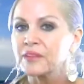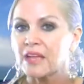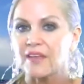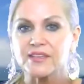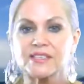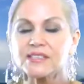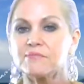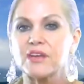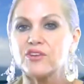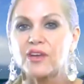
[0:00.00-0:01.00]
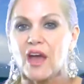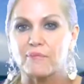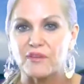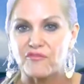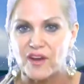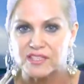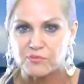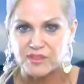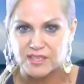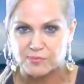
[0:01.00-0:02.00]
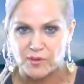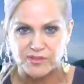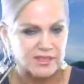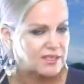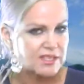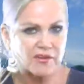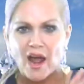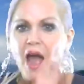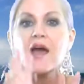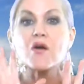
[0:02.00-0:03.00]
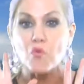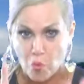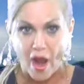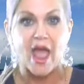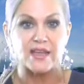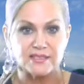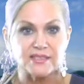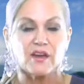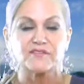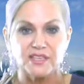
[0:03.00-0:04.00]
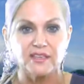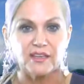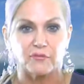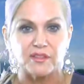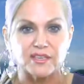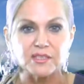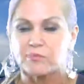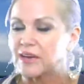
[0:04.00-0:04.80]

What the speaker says: Now, this doesn't mean you can't be friends with this person, because there are ways of dealing with this.